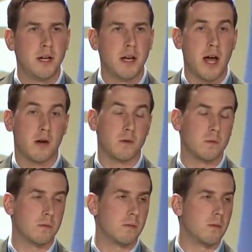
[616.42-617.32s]
Now,
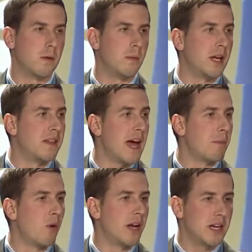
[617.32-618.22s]
I mean, at that
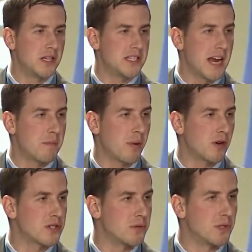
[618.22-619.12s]
point, any sane
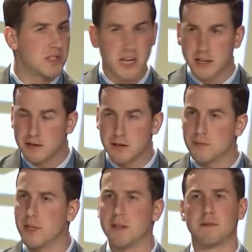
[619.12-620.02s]
person would say, you
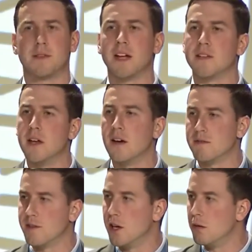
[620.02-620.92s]
know, that's enough,
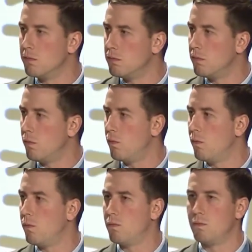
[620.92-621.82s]
you know.
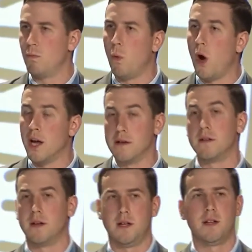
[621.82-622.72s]
One,
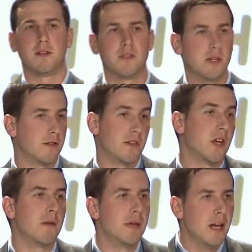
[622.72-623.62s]
there's
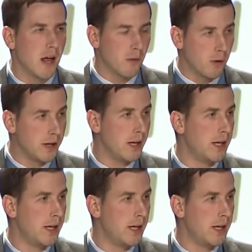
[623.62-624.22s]
going to be another one.